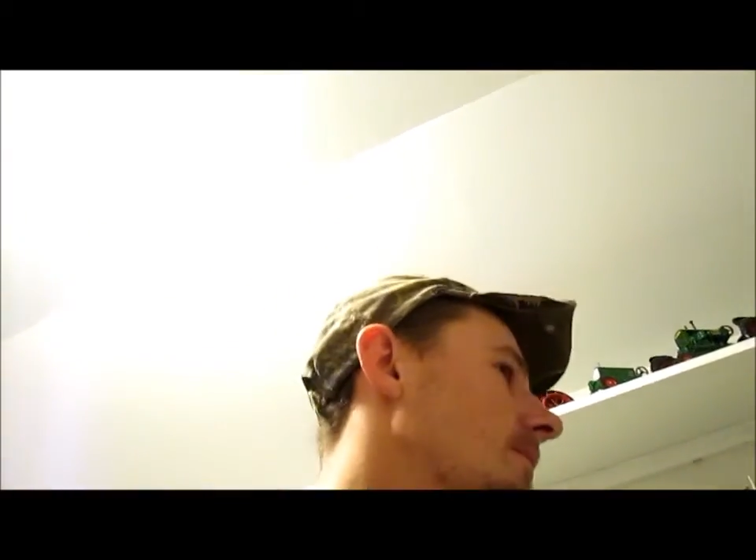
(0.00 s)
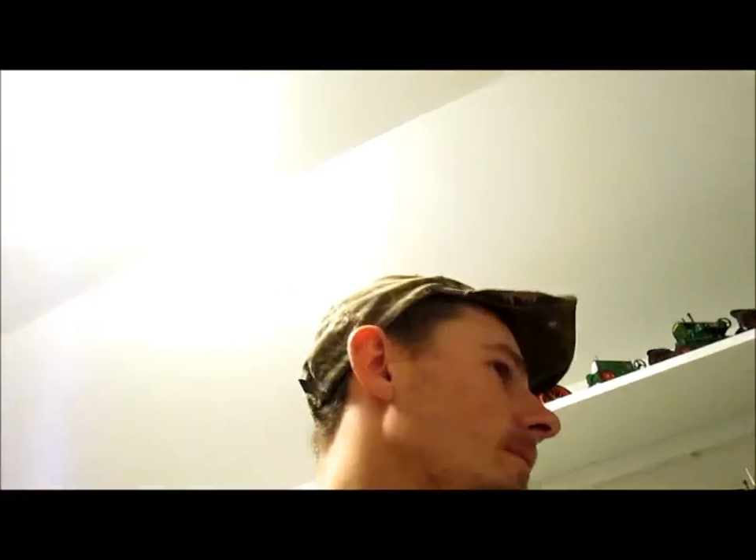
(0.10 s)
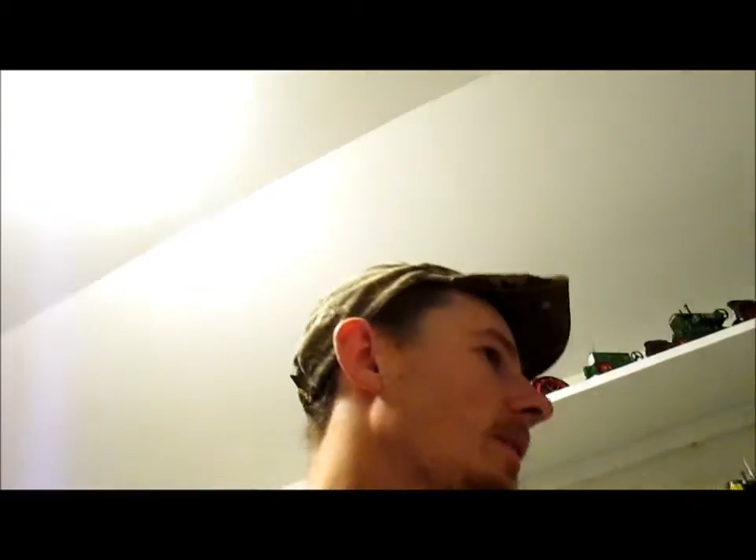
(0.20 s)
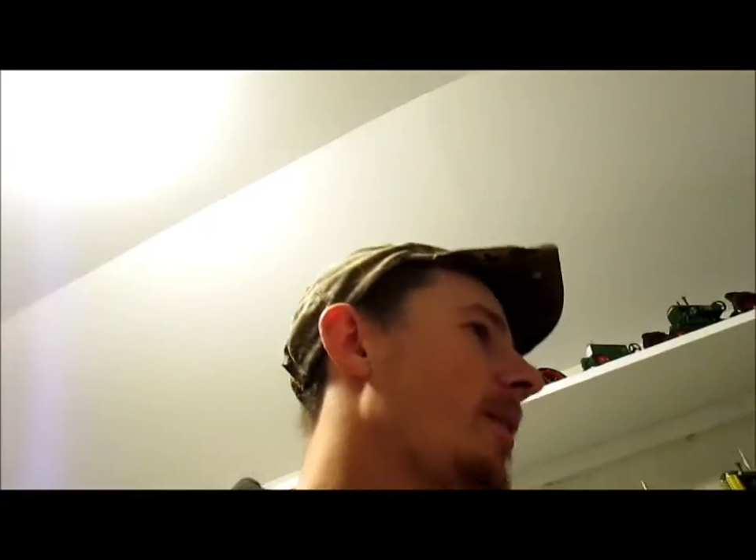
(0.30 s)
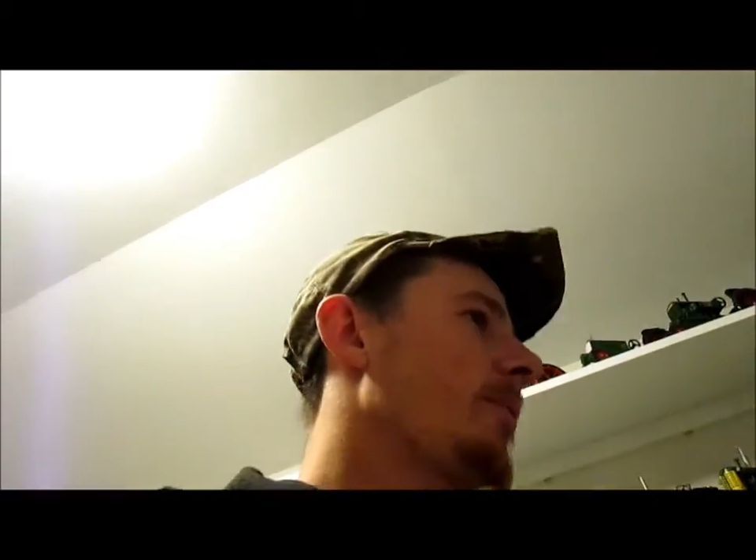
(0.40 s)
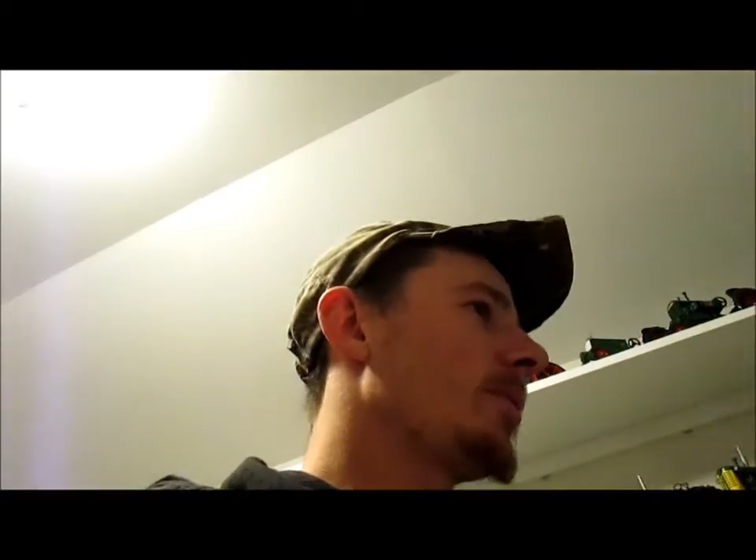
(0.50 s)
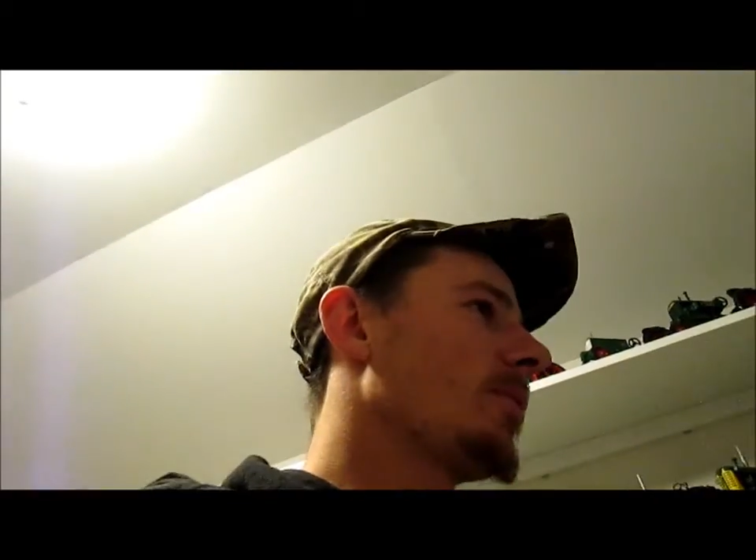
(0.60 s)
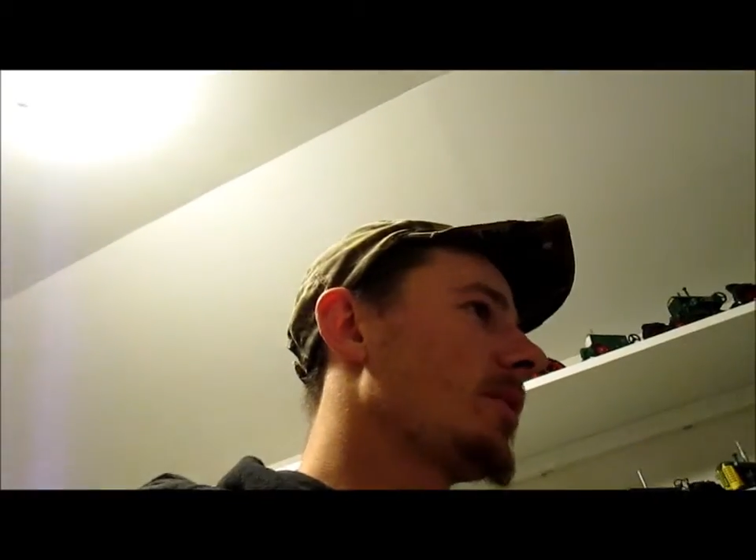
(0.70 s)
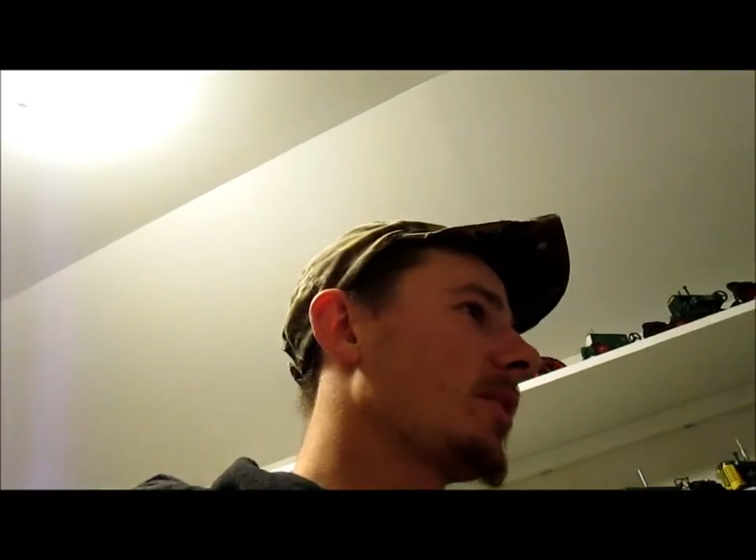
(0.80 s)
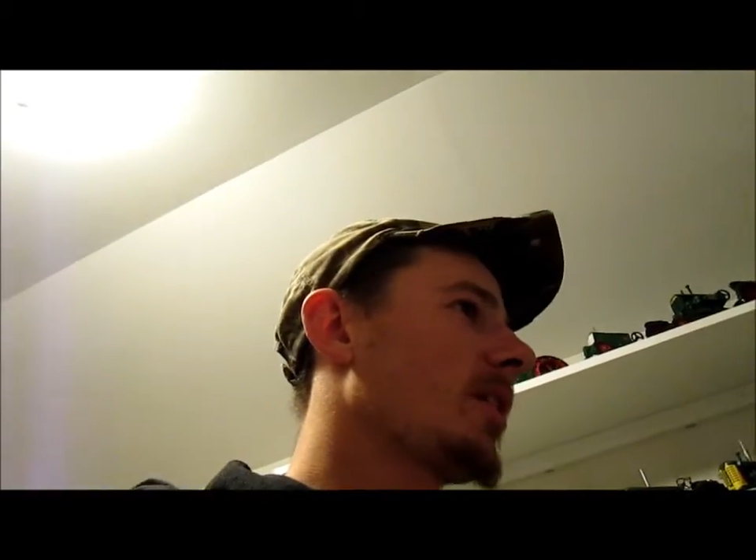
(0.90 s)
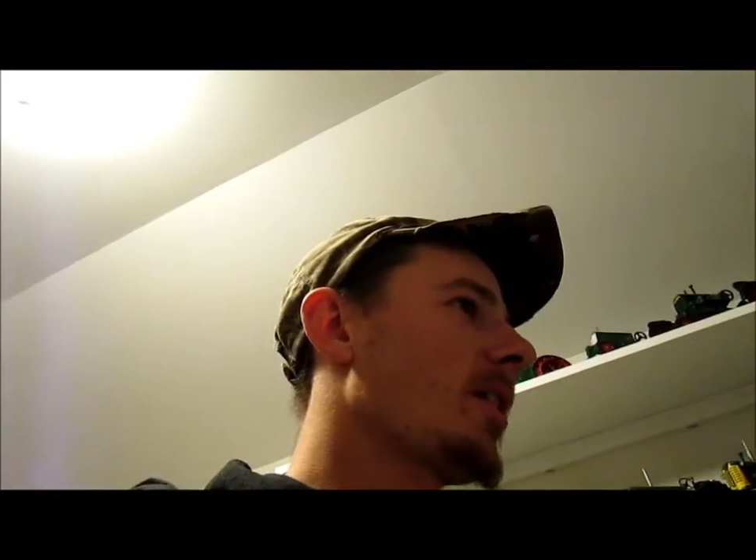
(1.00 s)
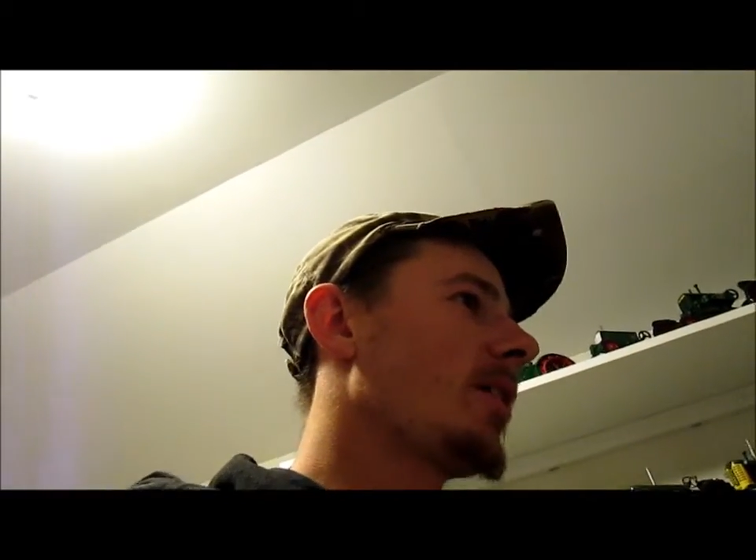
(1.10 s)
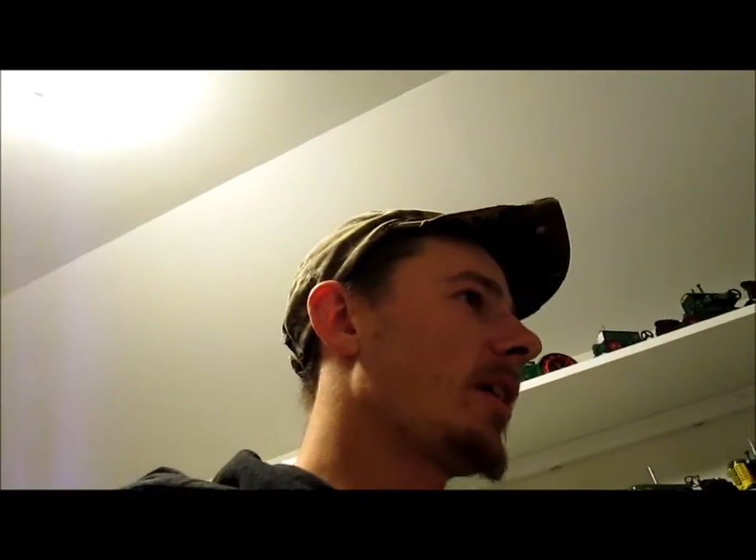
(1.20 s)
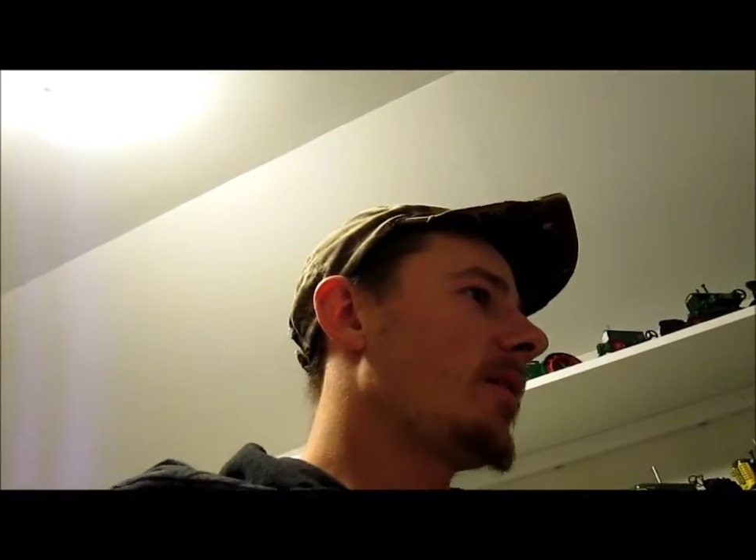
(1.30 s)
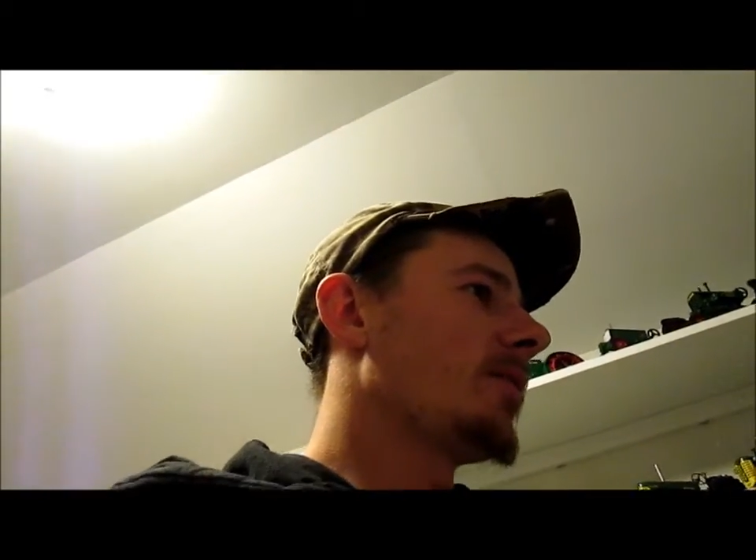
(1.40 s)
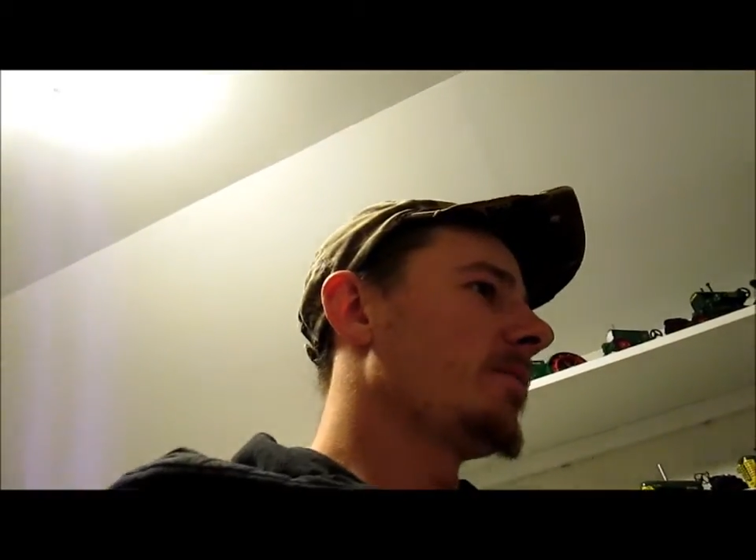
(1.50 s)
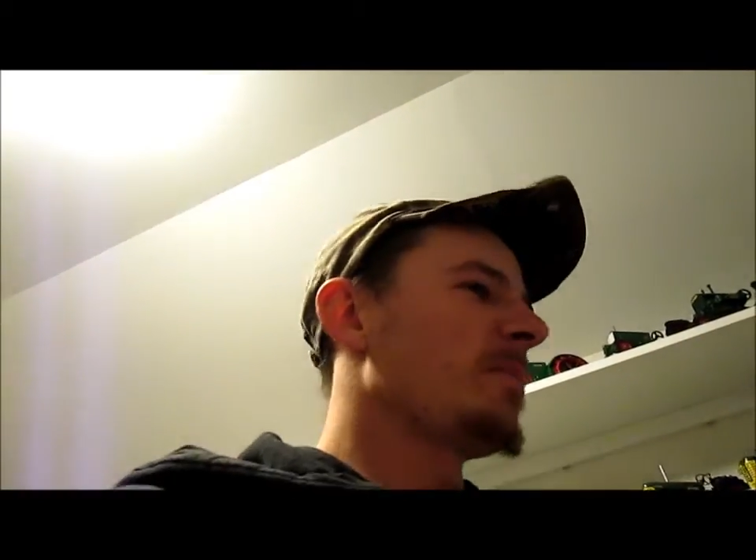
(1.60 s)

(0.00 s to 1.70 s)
I wouldn't know what to call it, I don't know,